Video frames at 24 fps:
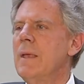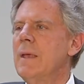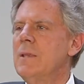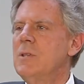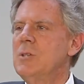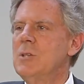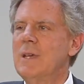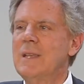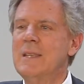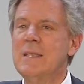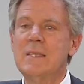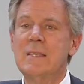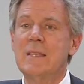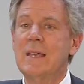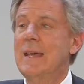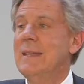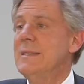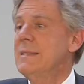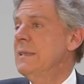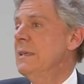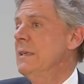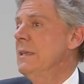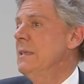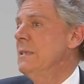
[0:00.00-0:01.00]

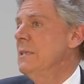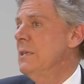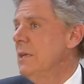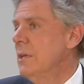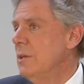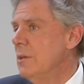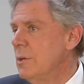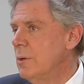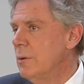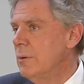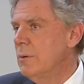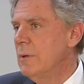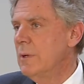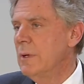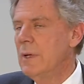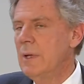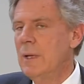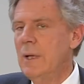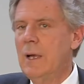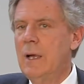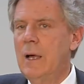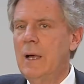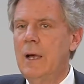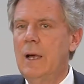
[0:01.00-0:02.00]
genocides continue
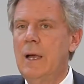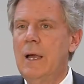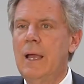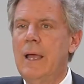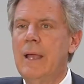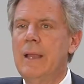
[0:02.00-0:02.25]
uh,